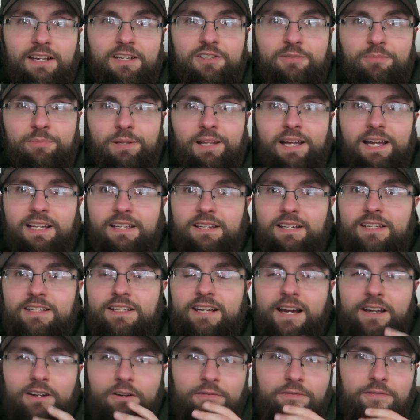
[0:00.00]
explained in
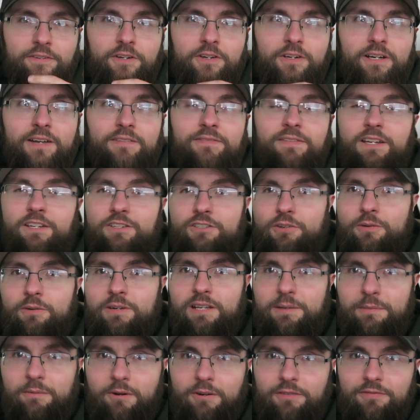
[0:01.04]
Dino Fury if they do
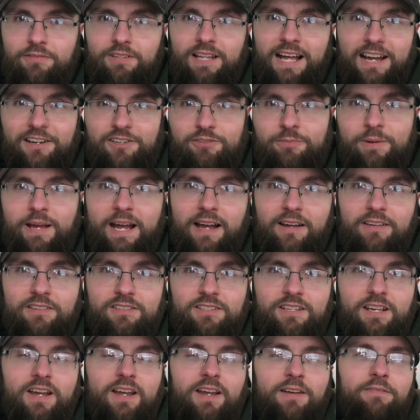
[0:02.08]
any more
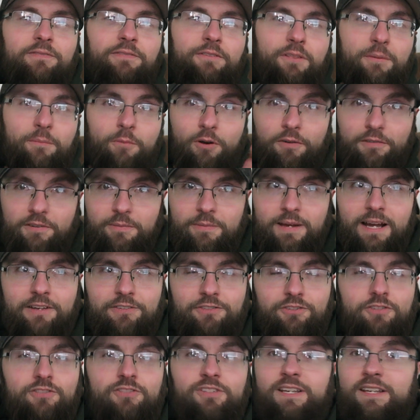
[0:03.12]
flashbacks for the Morphin
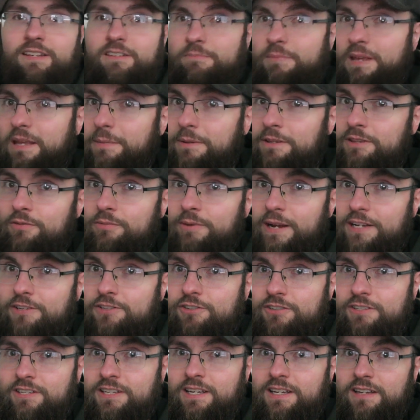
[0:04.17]
Masters is maybe the
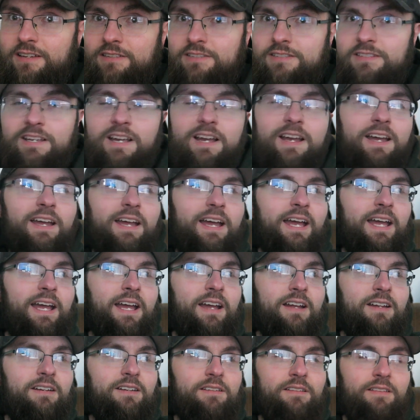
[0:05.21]
Ranger Keys,
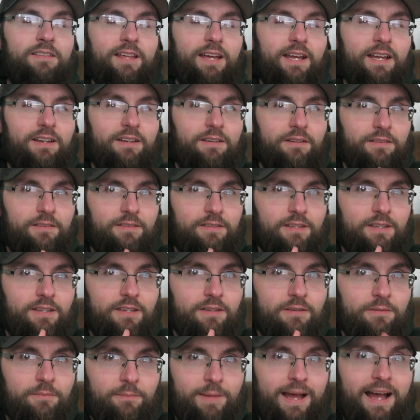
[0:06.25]
and then
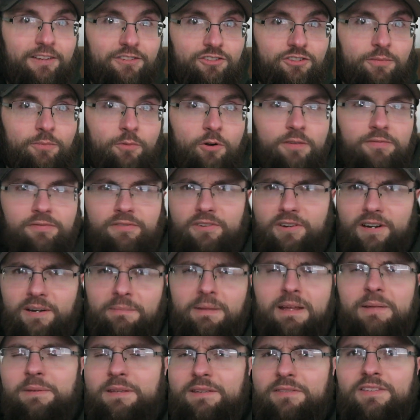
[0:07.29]
the Master Morpher, and
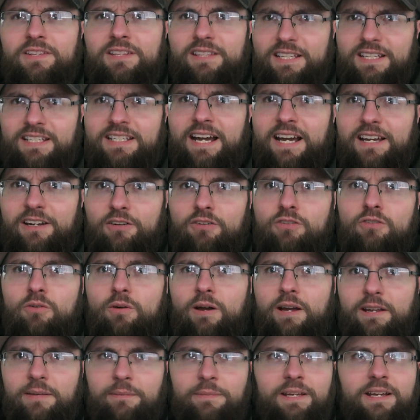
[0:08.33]
maybe even the Dino
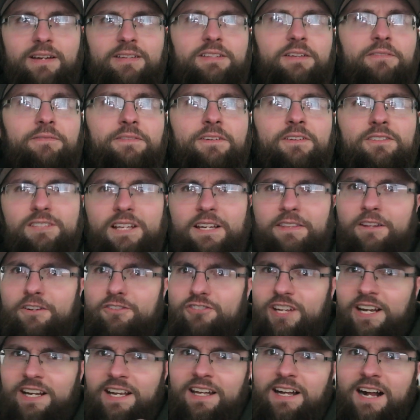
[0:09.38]
Coin, because it feels like they're
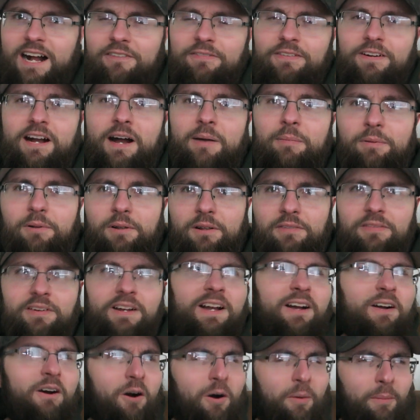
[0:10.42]
checking off a couple of
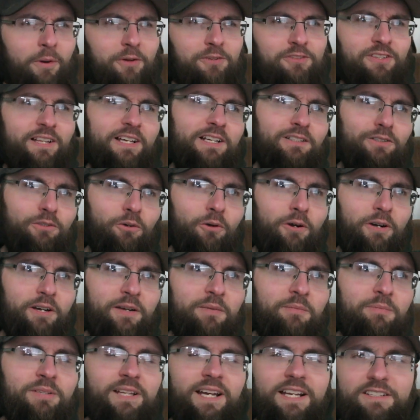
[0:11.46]
almost like lore
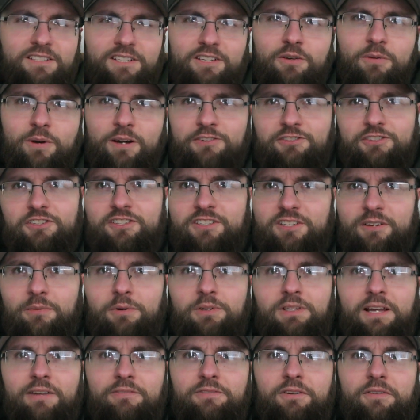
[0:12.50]
complaints and questions that
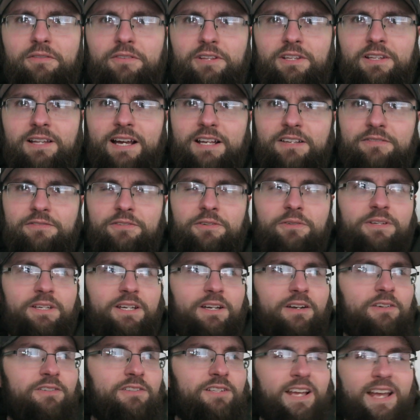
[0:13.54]
were left over over the last few
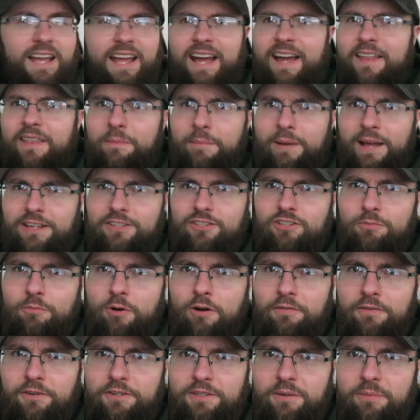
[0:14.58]
years. And the Master
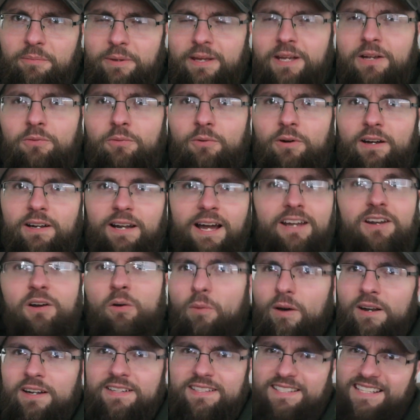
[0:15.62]
Morpher is a big one. I
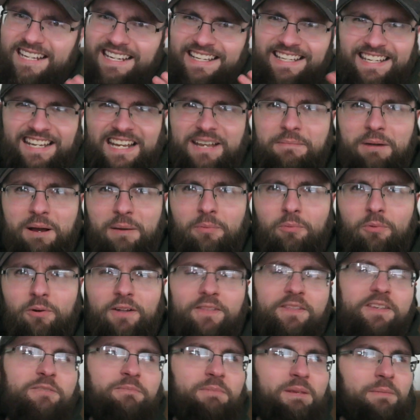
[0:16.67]
don't want to see a team up
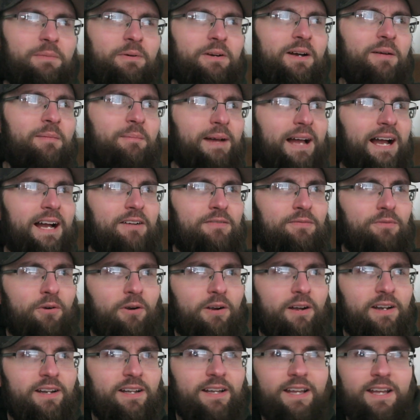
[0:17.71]
where these people come back
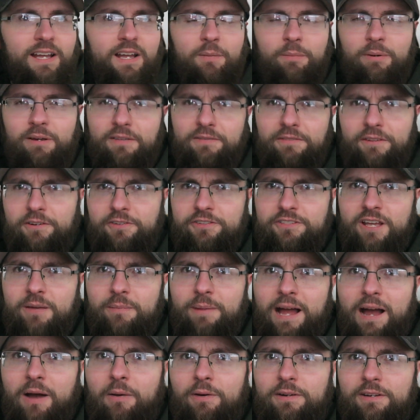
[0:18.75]
for it, but if there's
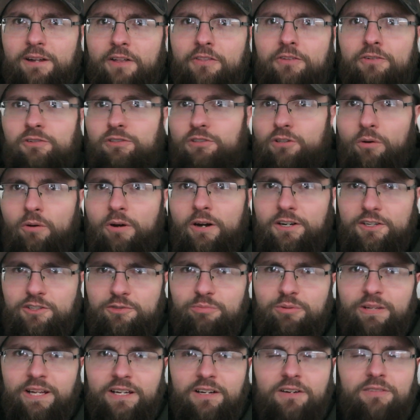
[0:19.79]
somehow another lore
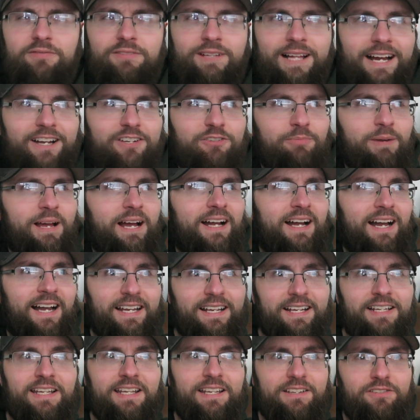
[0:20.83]
explainer flashback,
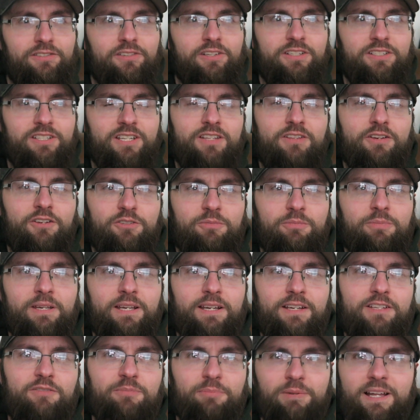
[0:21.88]
I could easily see those be
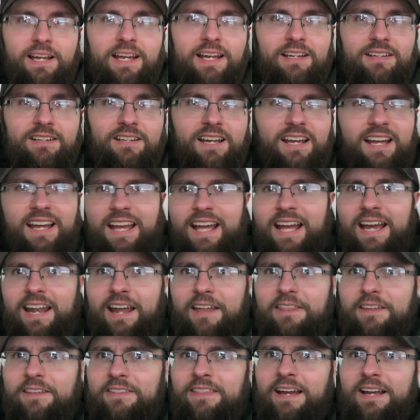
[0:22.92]
explained. And
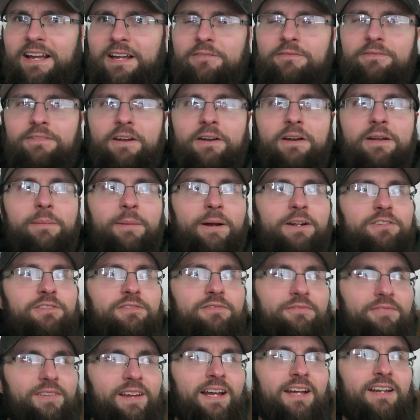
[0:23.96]
I think that could very
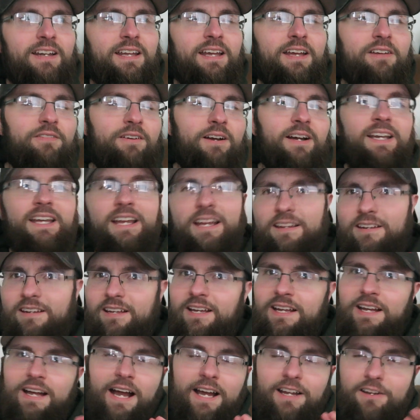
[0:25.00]
much fit if, again,
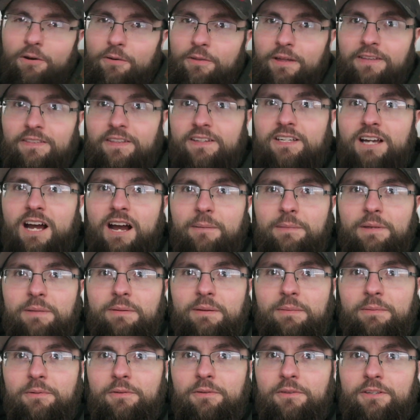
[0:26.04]
I know like the Tommy
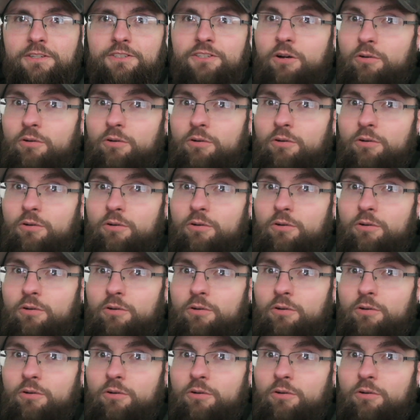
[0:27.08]
people that